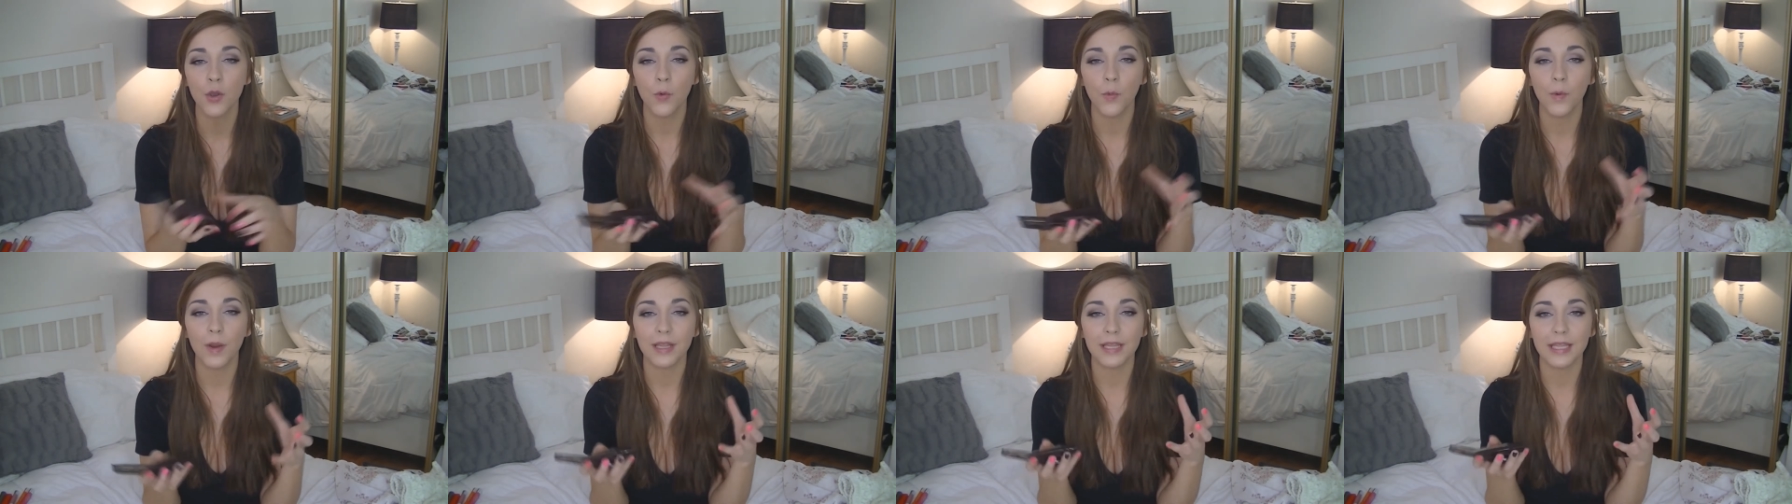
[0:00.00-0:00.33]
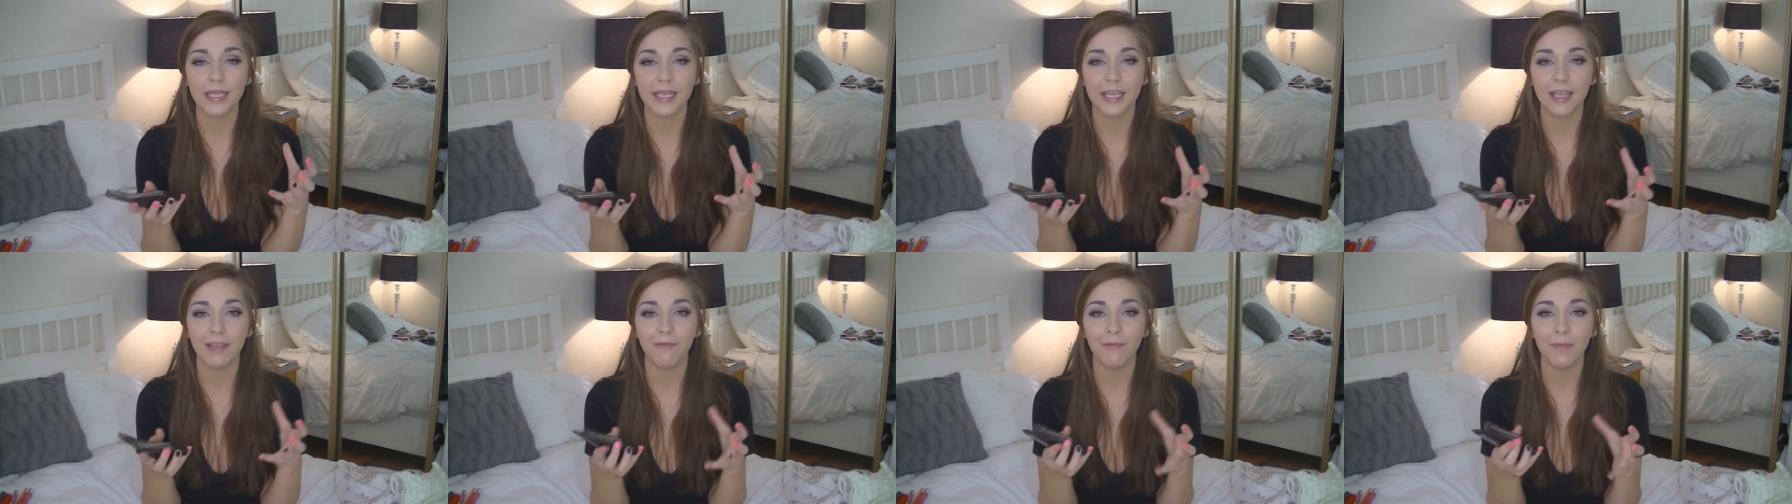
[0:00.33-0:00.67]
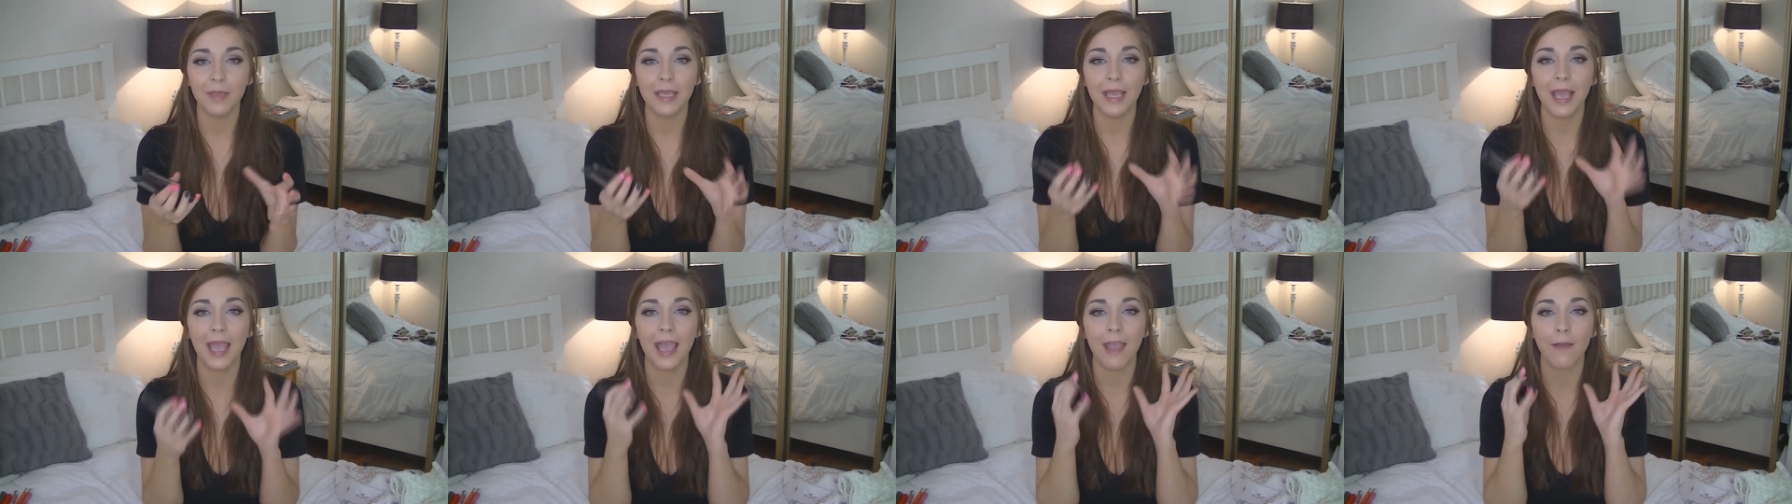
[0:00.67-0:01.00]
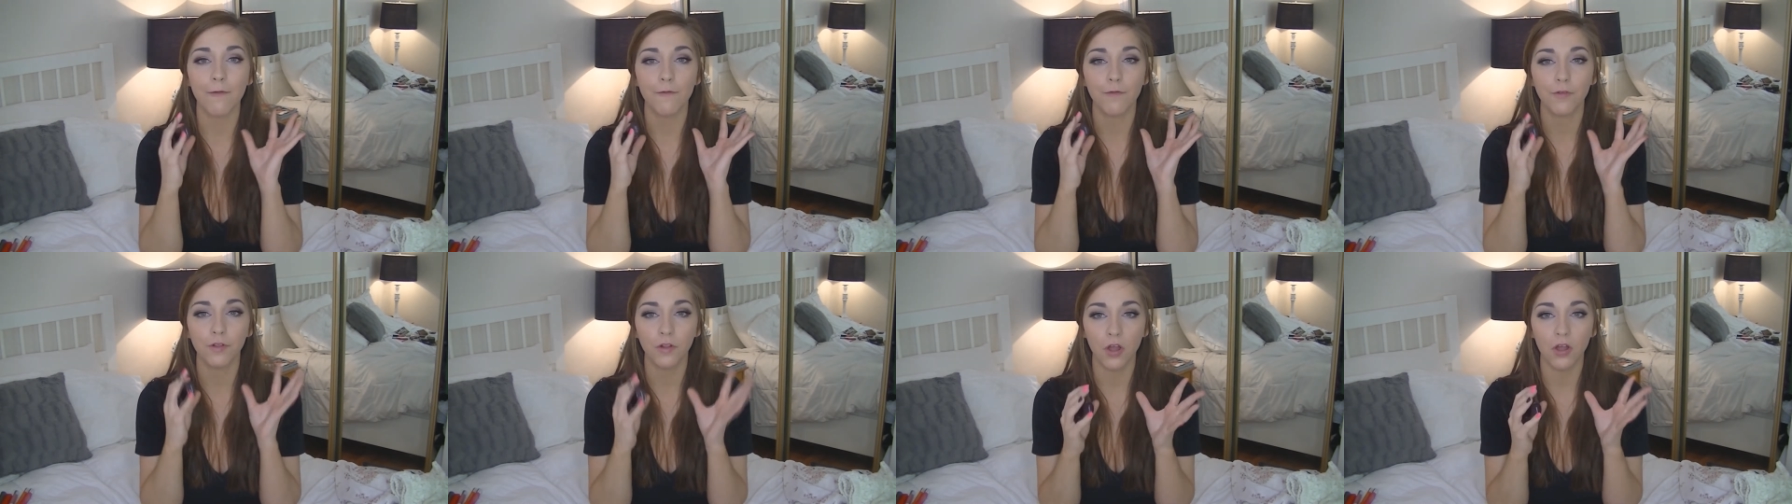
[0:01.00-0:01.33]
where they give me a
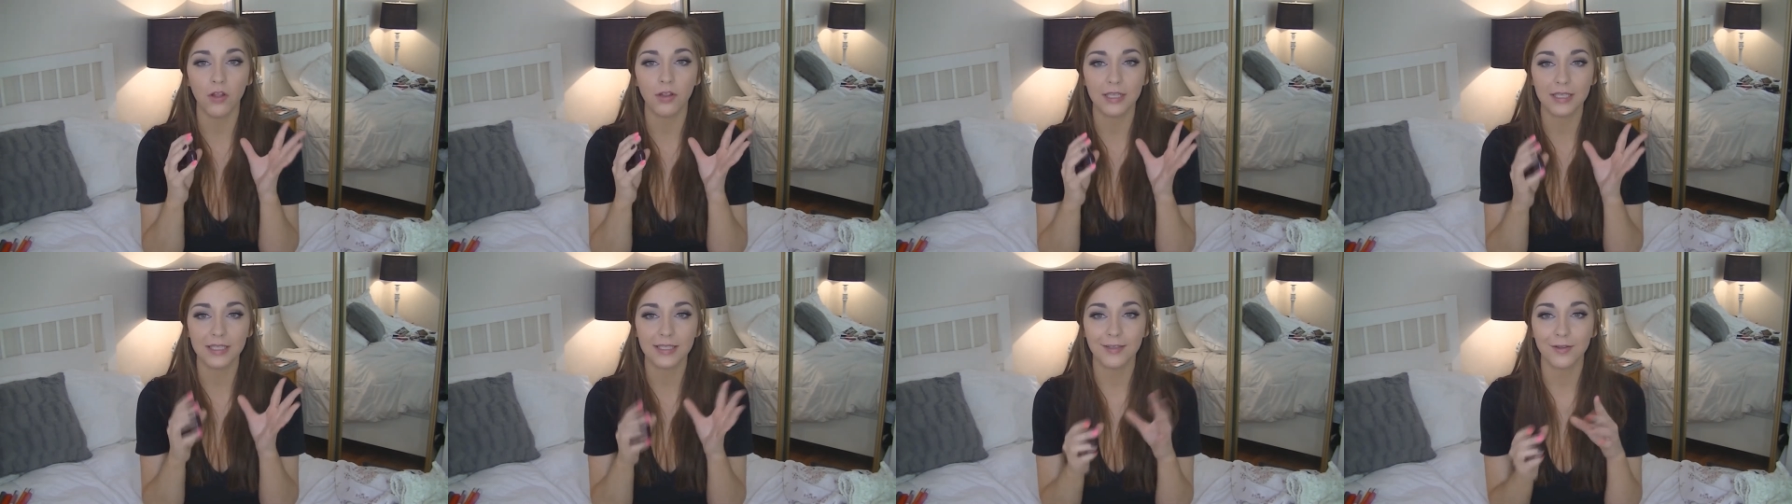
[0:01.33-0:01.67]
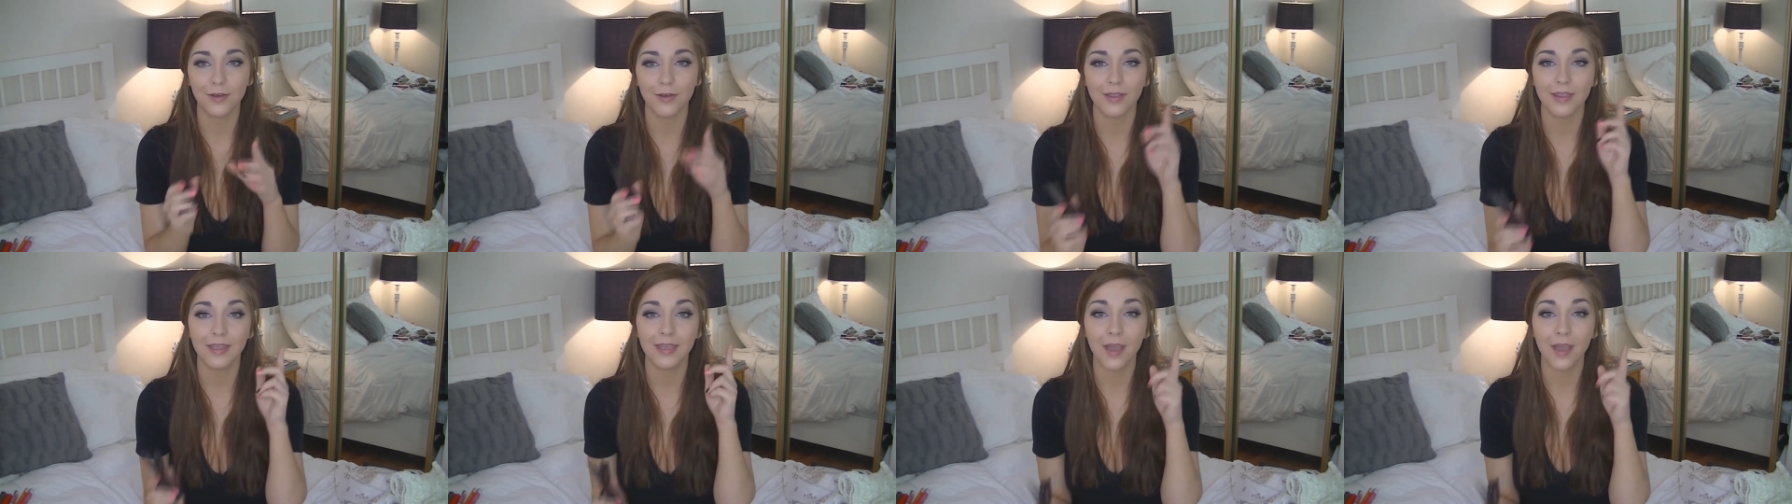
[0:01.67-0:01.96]
flawless look.